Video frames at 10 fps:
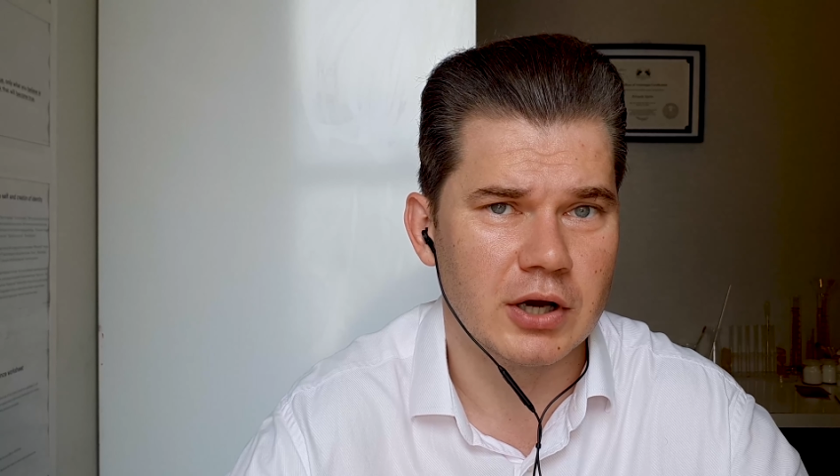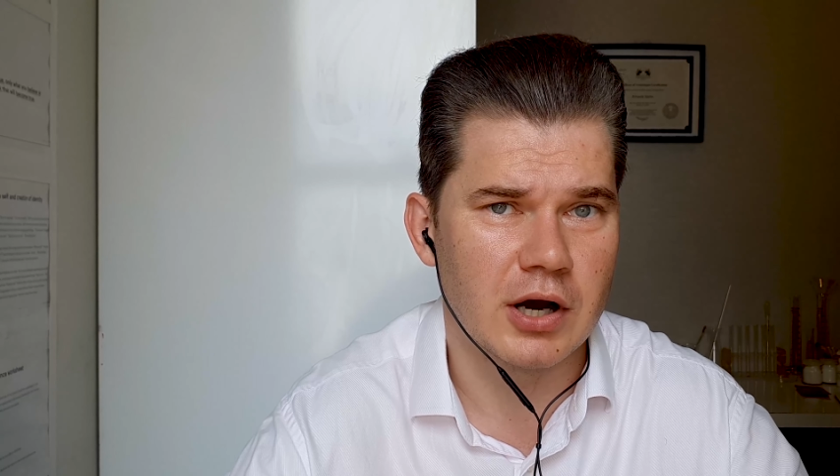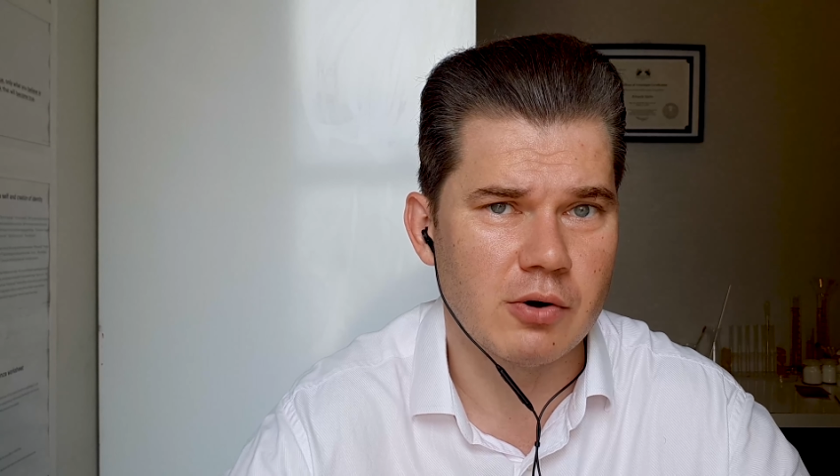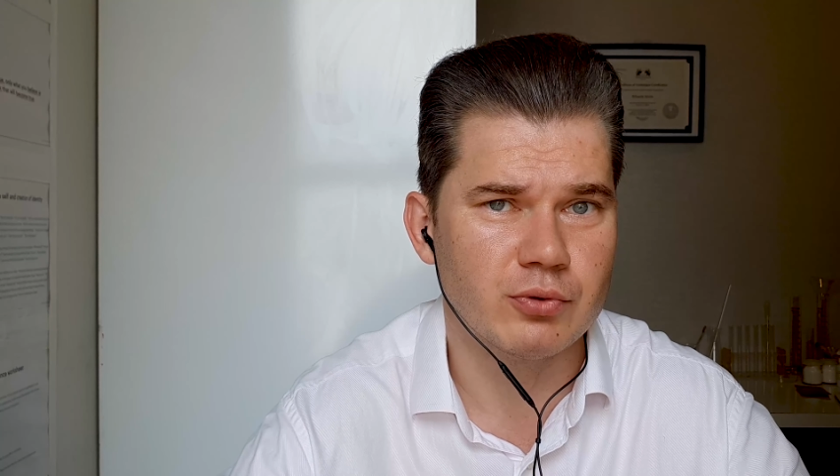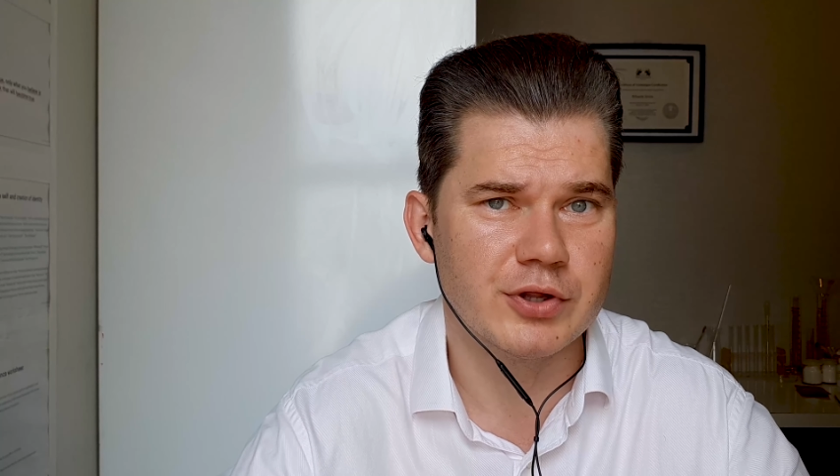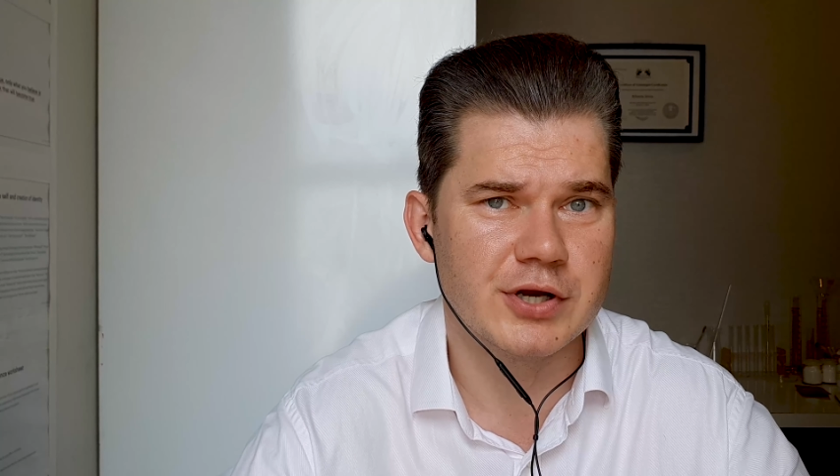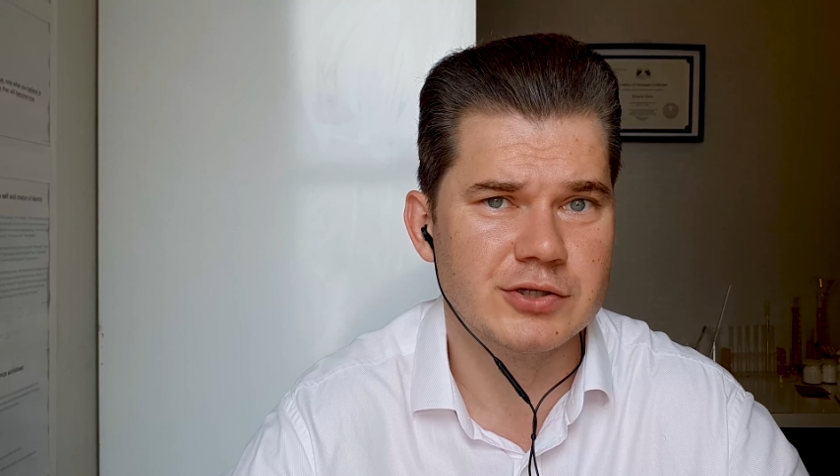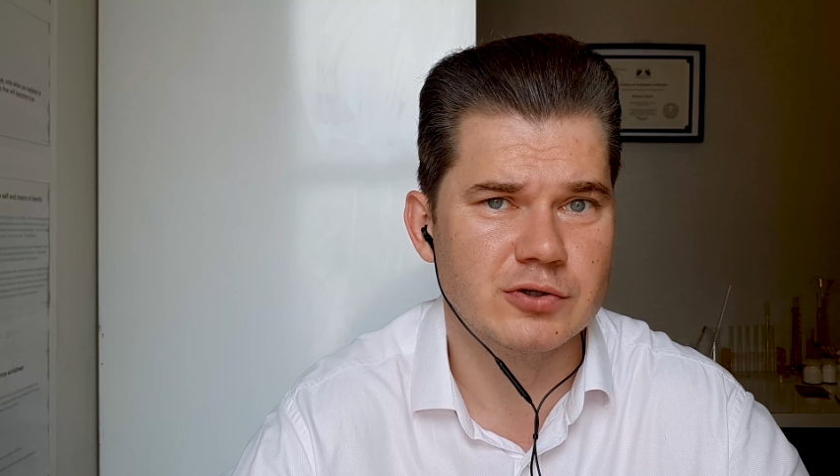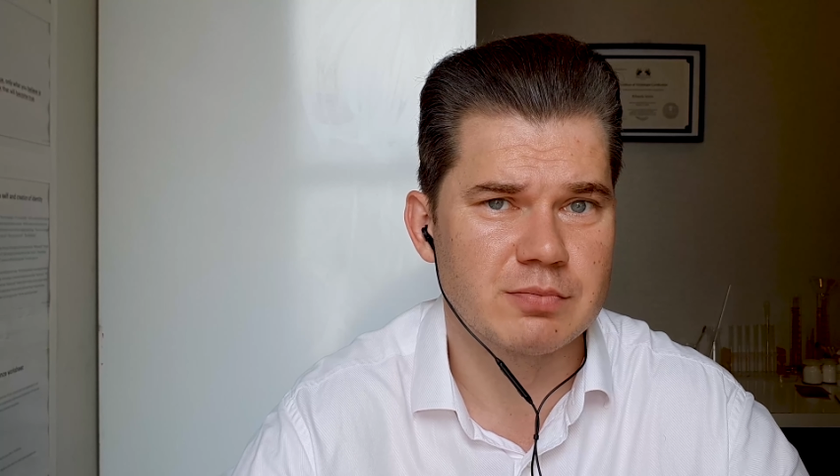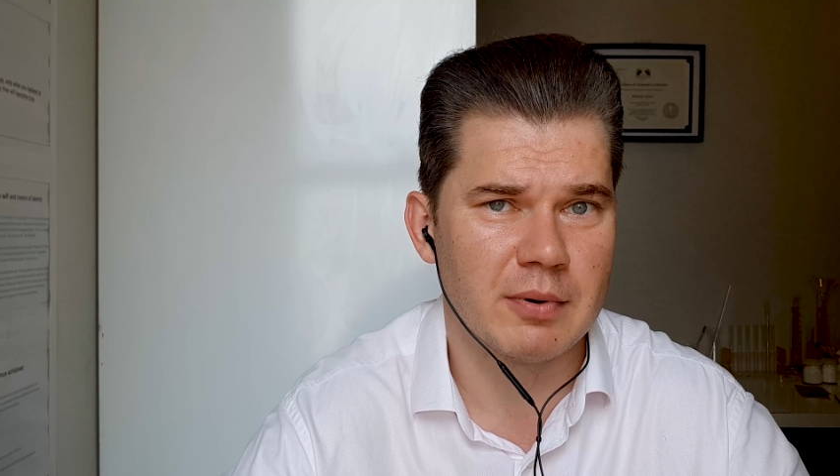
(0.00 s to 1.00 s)
how to address
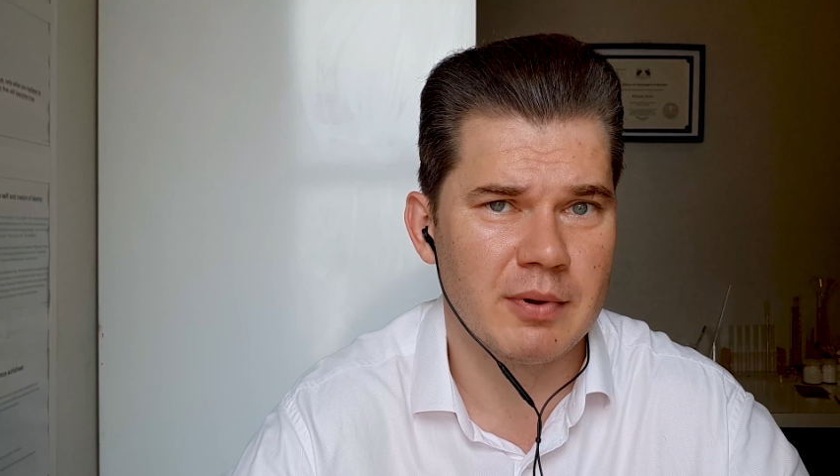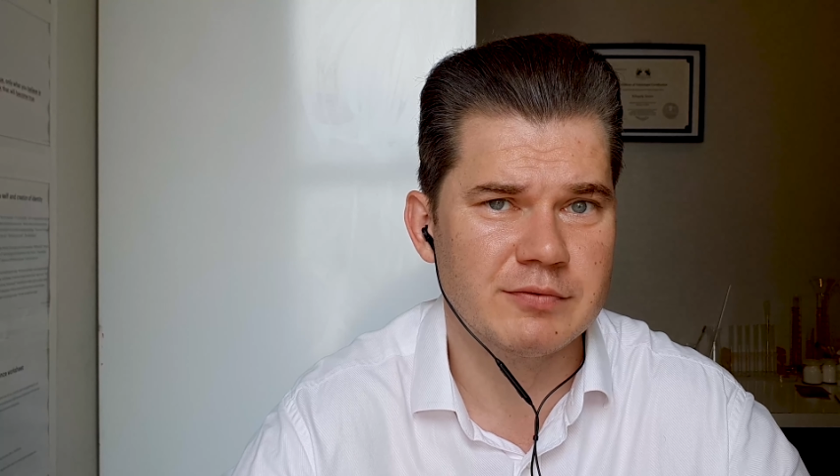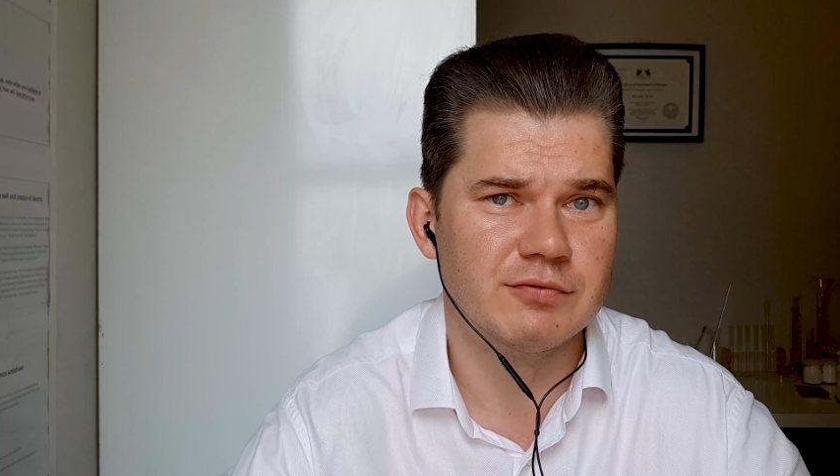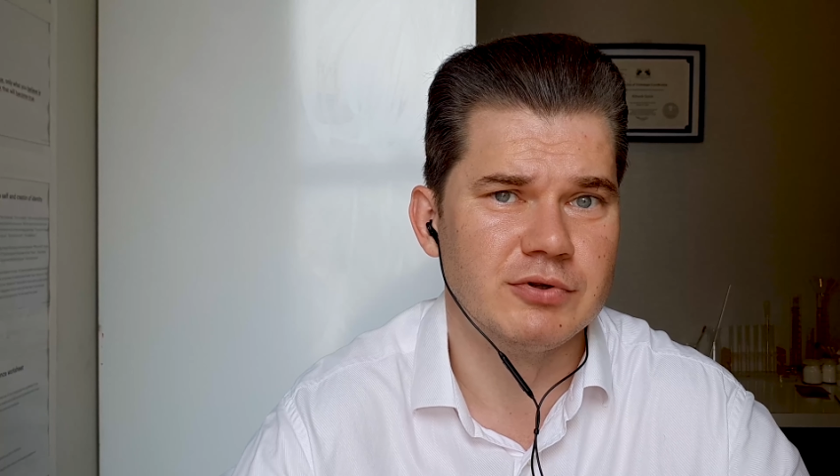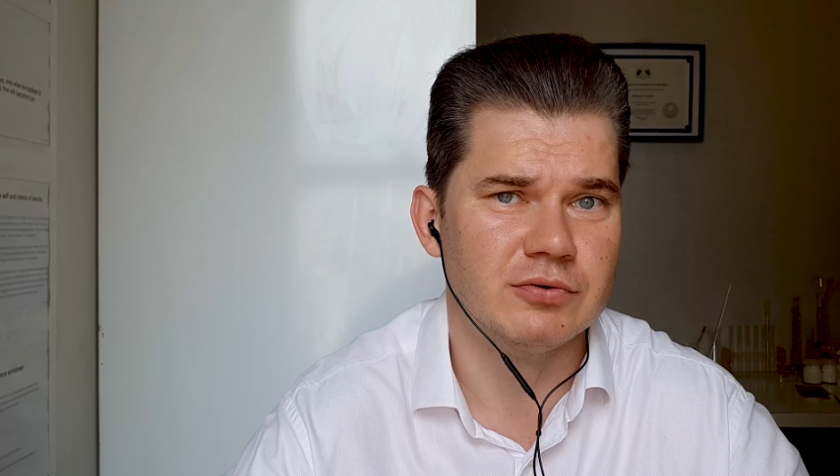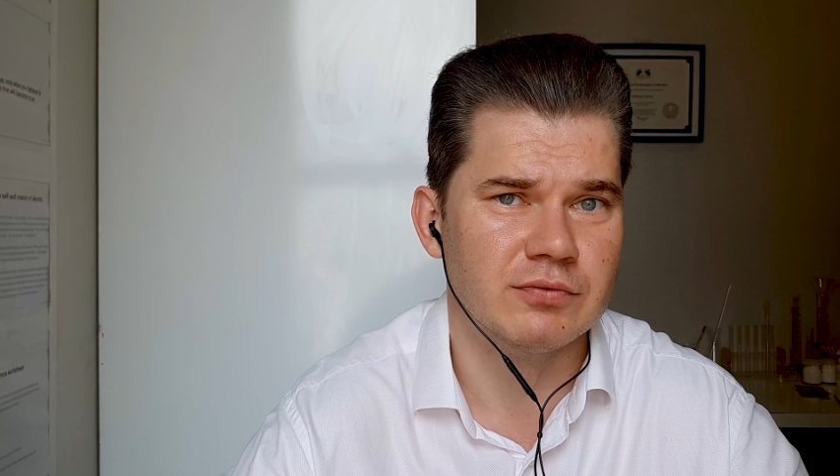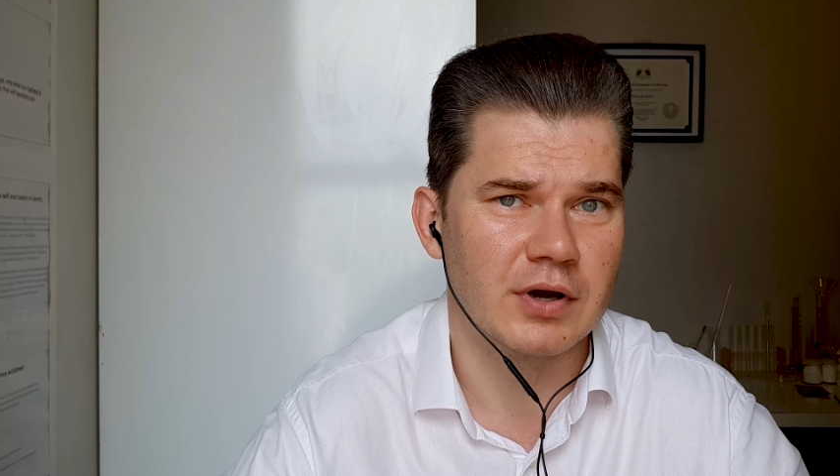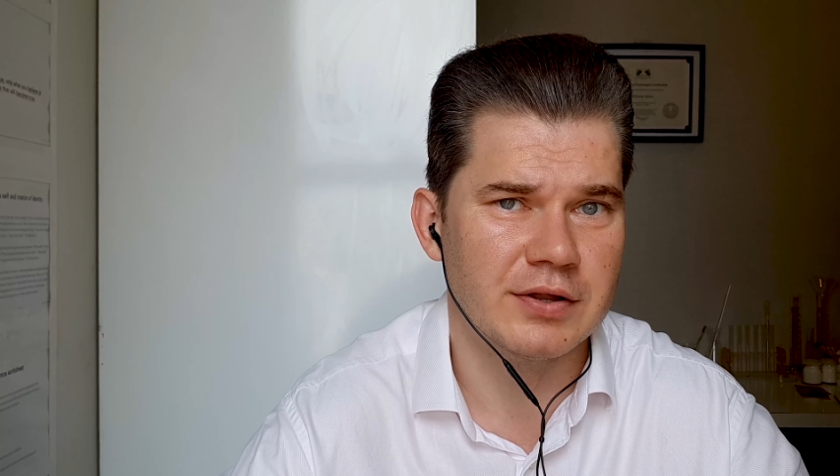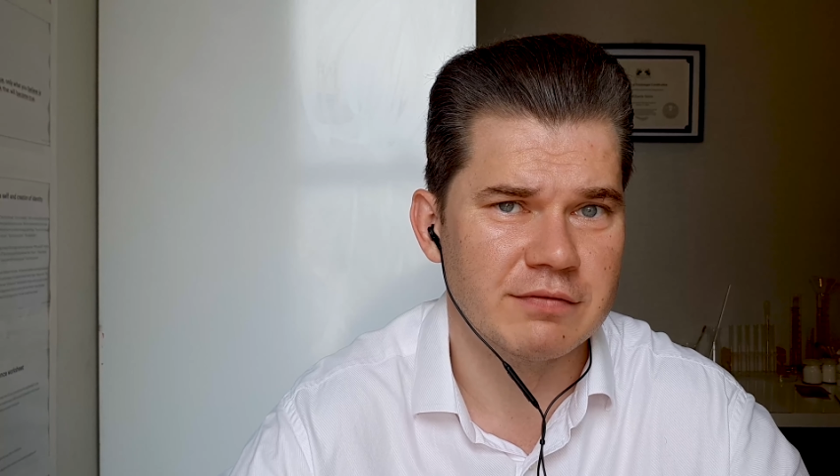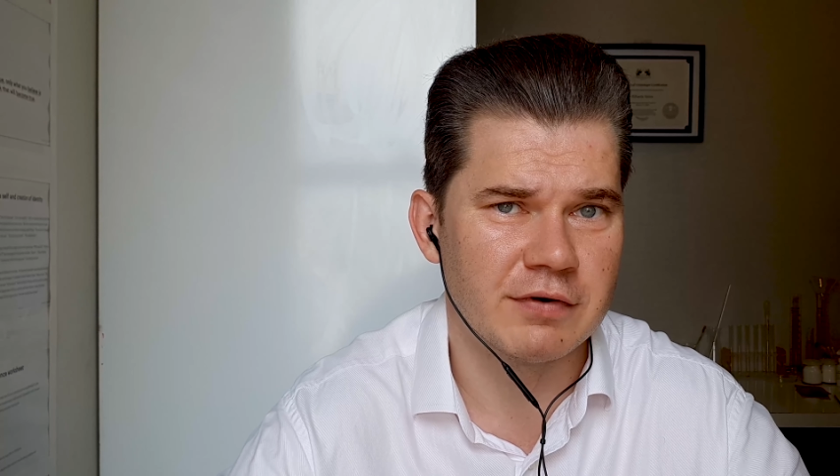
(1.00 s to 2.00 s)
those problems, when you
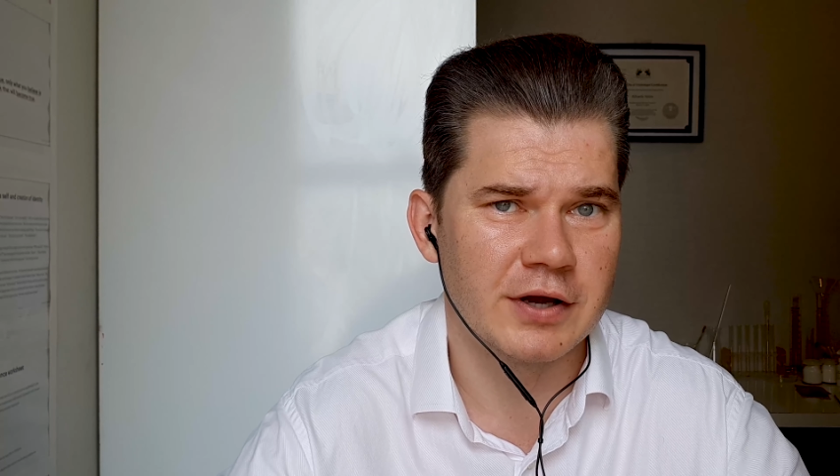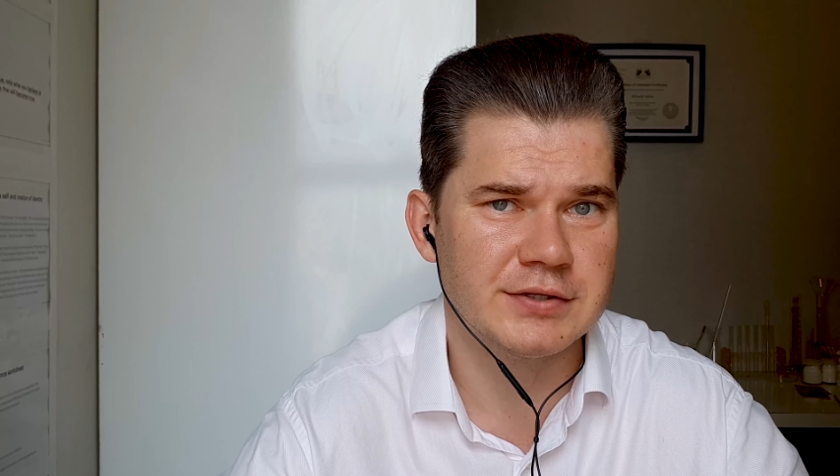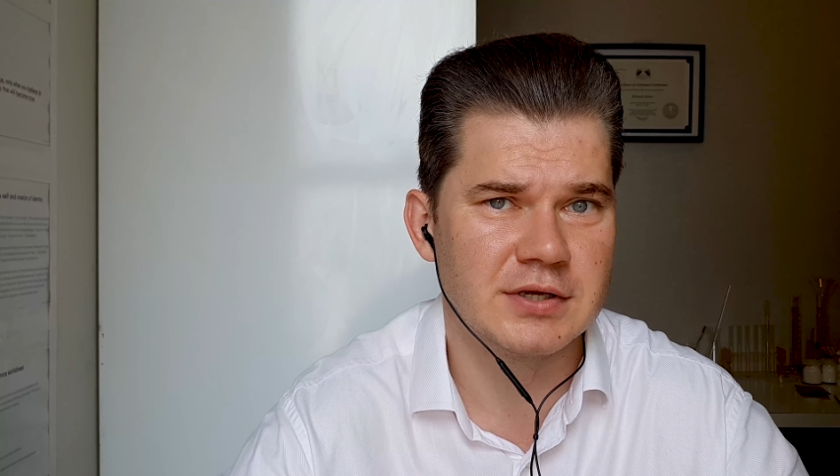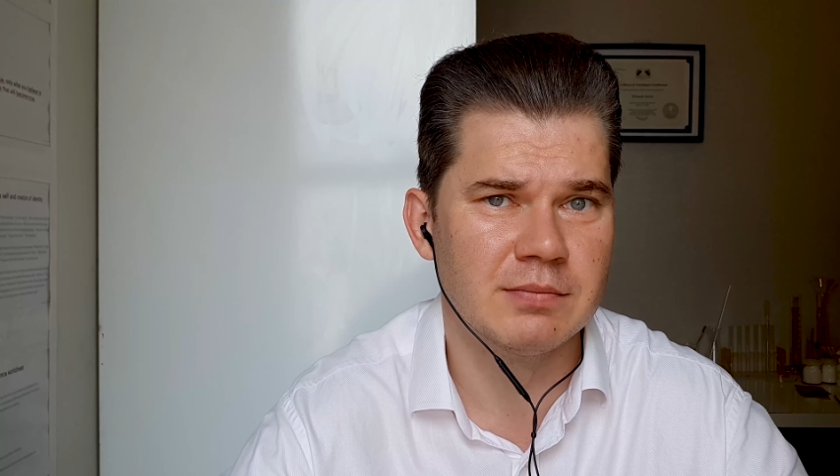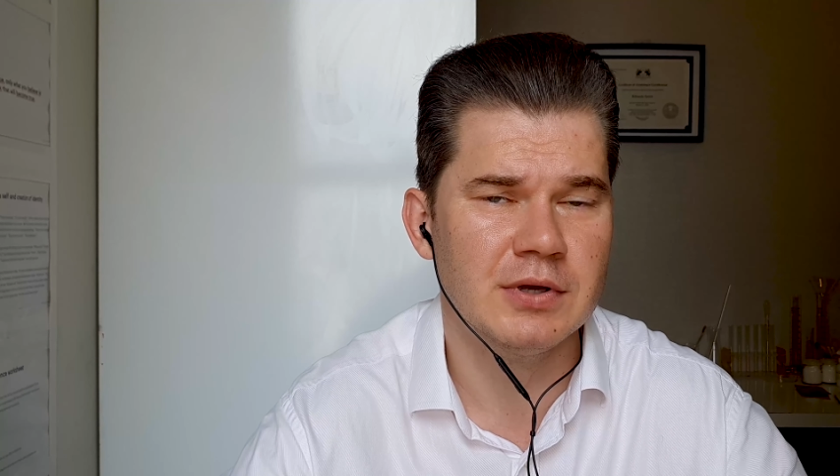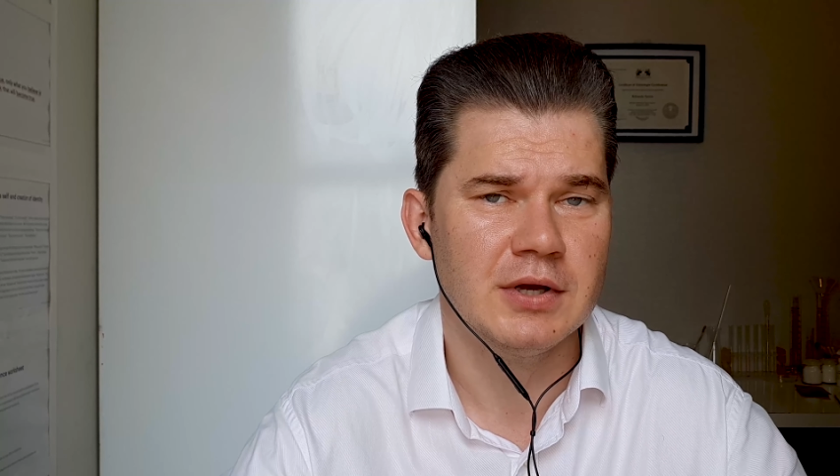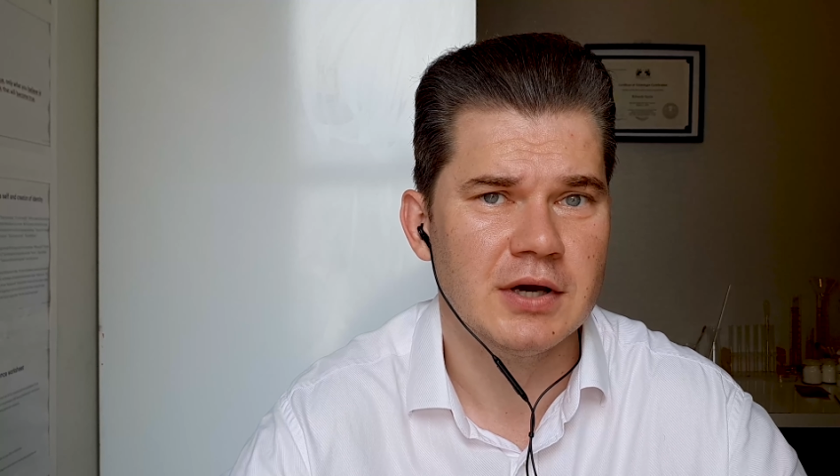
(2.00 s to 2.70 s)
can define them